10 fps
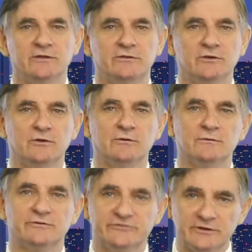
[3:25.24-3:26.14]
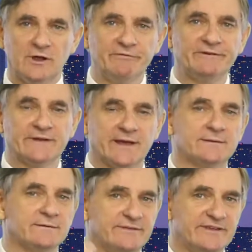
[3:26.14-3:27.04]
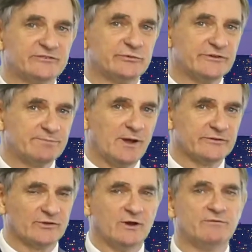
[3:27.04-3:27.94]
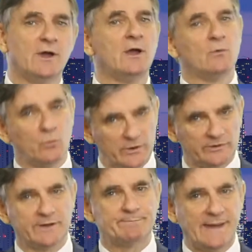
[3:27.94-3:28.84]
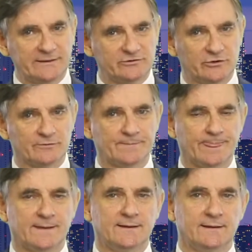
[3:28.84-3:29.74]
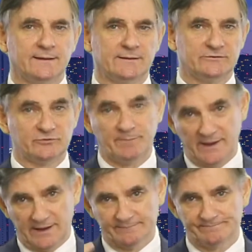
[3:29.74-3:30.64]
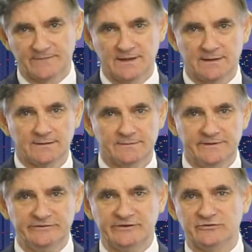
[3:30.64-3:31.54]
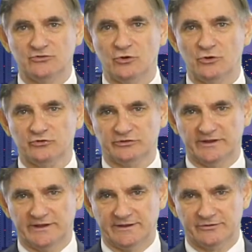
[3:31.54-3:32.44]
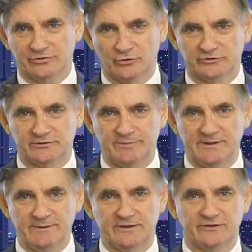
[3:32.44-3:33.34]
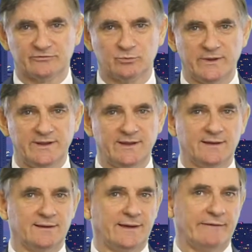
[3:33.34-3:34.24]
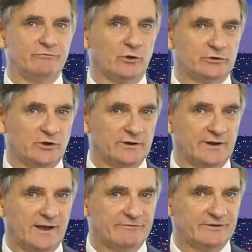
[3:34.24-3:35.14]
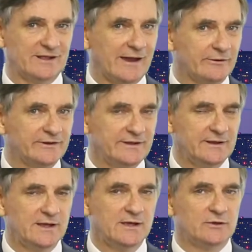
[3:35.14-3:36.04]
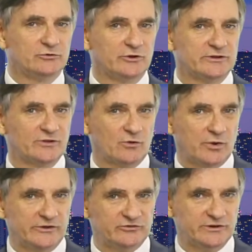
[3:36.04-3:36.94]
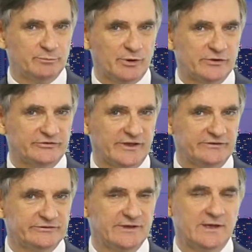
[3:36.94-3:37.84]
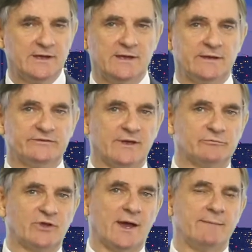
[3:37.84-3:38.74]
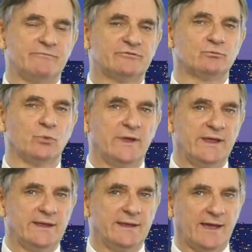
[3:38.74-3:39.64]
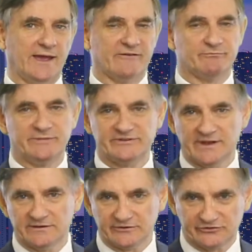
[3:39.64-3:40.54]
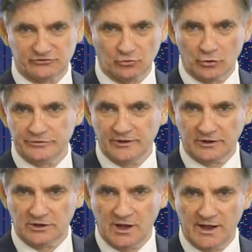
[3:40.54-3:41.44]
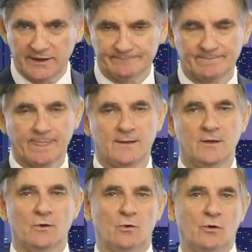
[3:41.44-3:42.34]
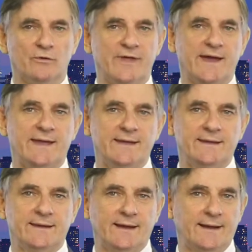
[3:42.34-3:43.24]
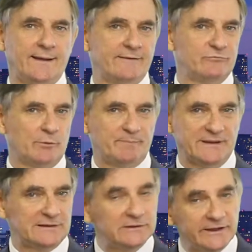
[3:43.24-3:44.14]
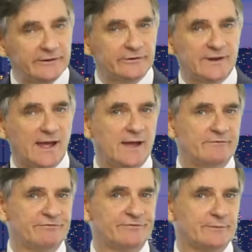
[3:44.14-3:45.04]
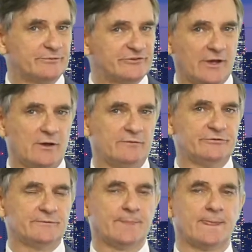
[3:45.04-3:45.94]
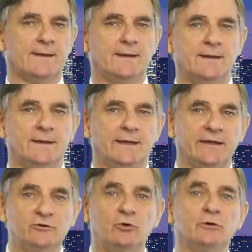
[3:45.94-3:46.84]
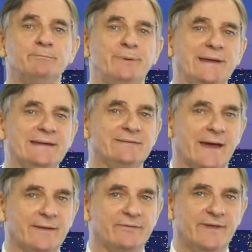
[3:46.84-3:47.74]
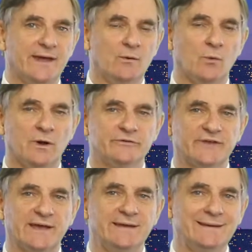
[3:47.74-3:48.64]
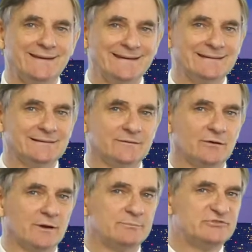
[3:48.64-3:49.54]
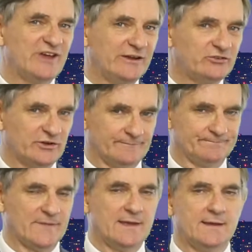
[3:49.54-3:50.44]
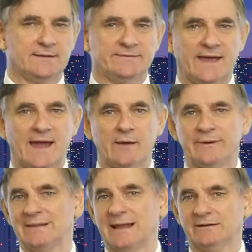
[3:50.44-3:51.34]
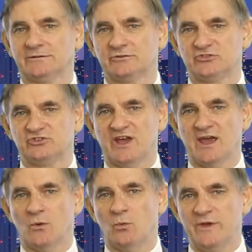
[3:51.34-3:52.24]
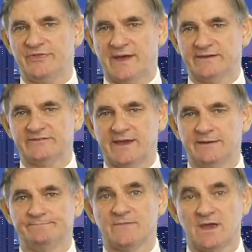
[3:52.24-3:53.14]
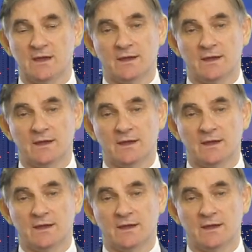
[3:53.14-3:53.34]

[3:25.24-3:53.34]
you still often get this response of, "We'll get back to you," in Japan. This is usually thought to be because we have not gotten enough clarity during the questioning process. Sometimes we have misunderstood the client, or they have not been clear enough themselves. It could be that there was a hidden objection they are reluctant to share with us, and